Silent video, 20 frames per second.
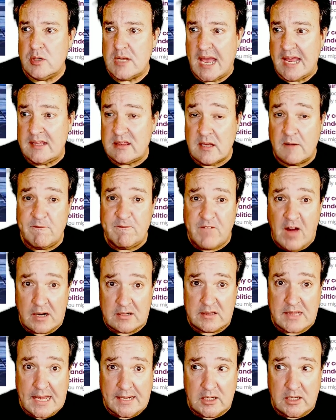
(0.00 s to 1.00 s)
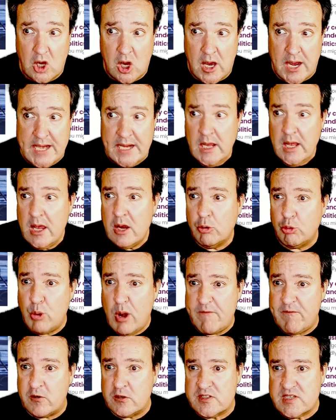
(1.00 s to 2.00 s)
Nathan, fuck that guy,
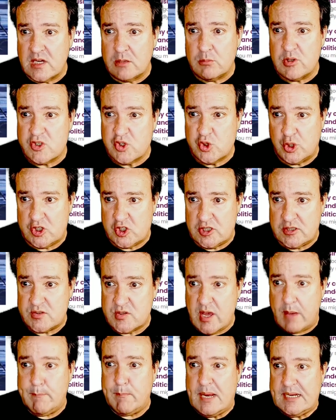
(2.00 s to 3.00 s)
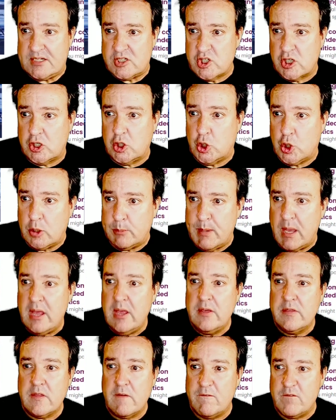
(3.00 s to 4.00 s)
referencing restrictions meant to curb
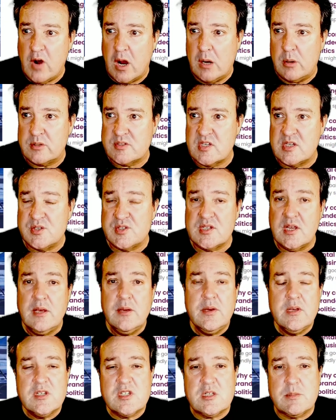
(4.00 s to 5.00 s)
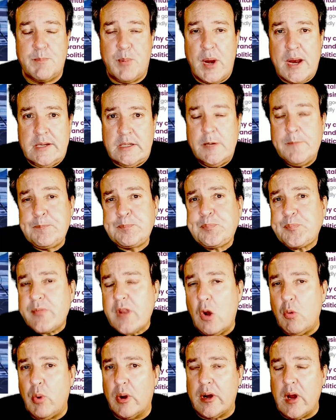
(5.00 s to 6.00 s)
the virus's spread.
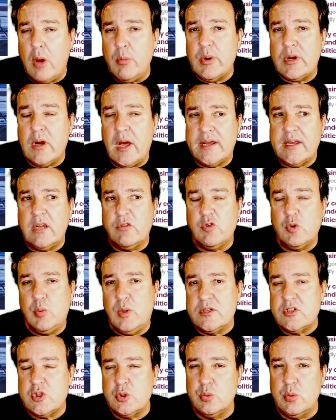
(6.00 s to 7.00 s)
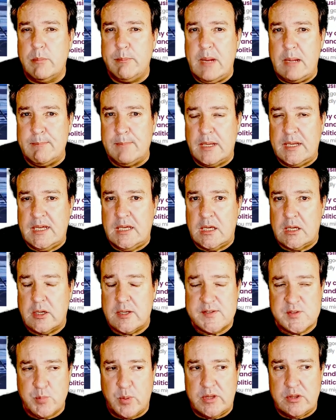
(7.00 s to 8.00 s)
What I would like everyone to remember here
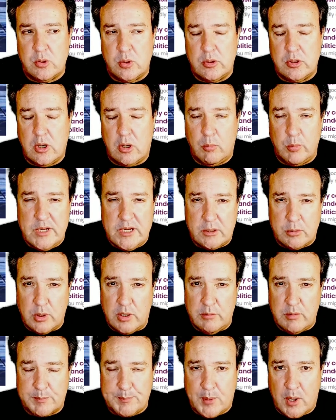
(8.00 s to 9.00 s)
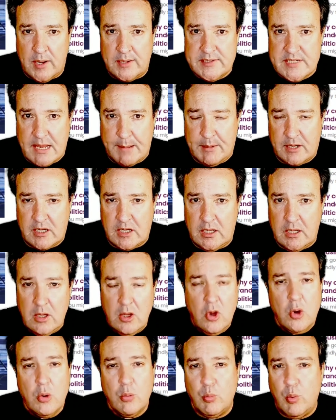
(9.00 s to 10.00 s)
is whether or not we agree with Brian Tamaki,
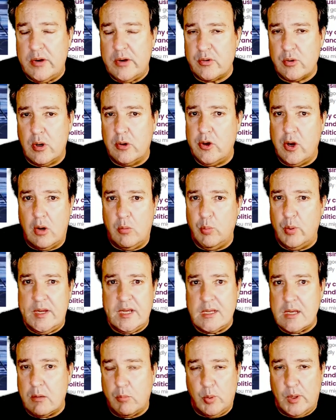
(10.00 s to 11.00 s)
whether or not we